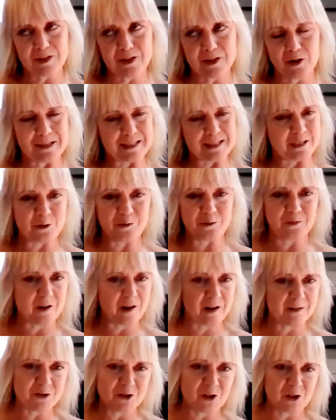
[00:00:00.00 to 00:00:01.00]
9 till
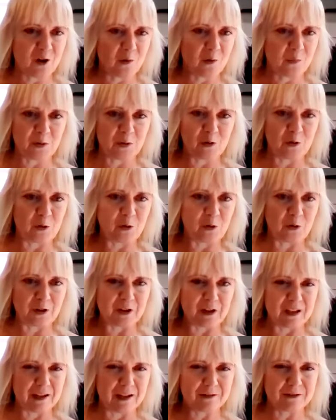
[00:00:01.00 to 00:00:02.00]
5 job, or,
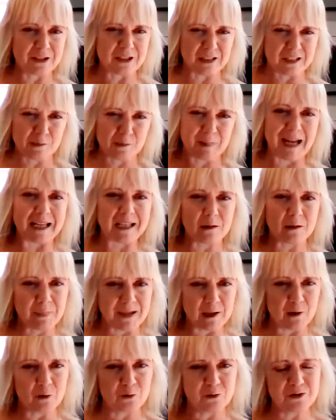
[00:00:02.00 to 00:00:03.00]
you know, just to pay the
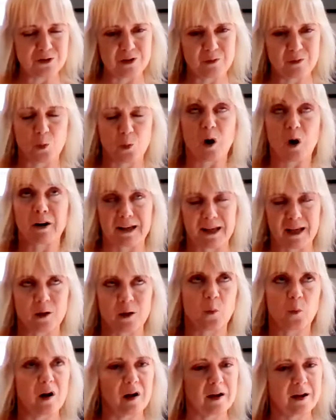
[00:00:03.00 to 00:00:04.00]
bills,
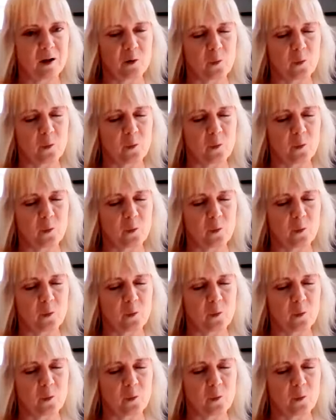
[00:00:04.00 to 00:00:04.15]
working. So